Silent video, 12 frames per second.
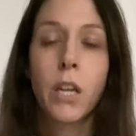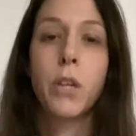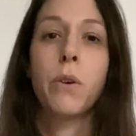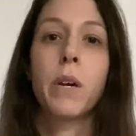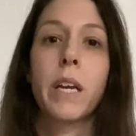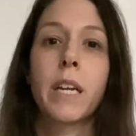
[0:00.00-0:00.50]

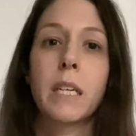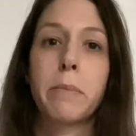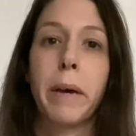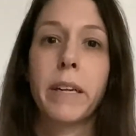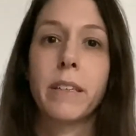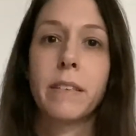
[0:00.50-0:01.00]
you can
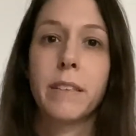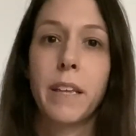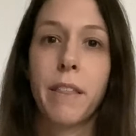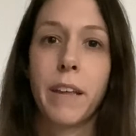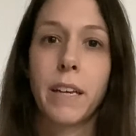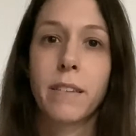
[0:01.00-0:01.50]
expect to
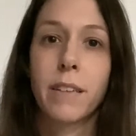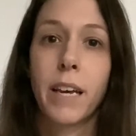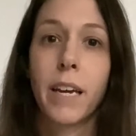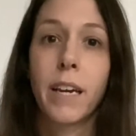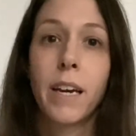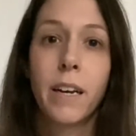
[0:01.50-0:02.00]
see things
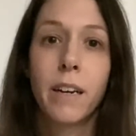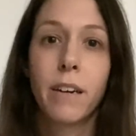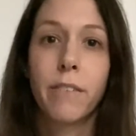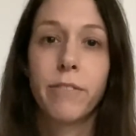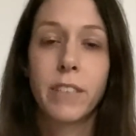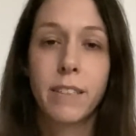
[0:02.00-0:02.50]
like
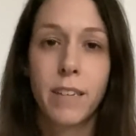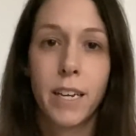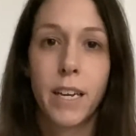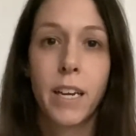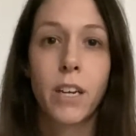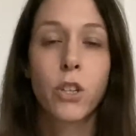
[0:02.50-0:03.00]

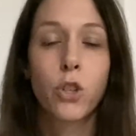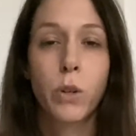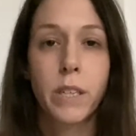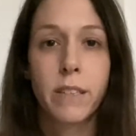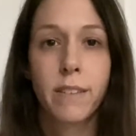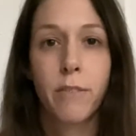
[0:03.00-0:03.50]
fatigue,
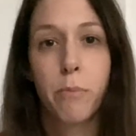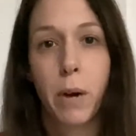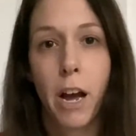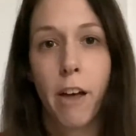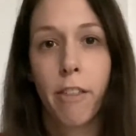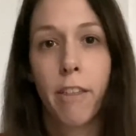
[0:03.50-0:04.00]
shortness of
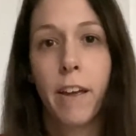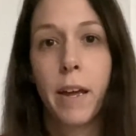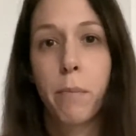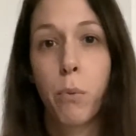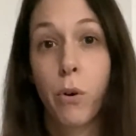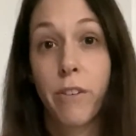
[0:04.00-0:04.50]
breath,
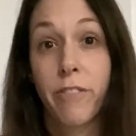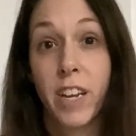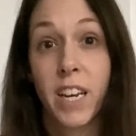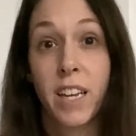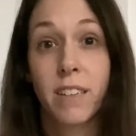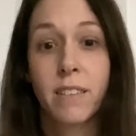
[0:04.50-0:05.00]
and poor
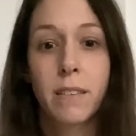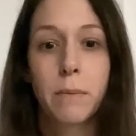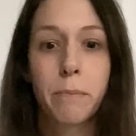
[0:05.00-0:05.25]
feedings.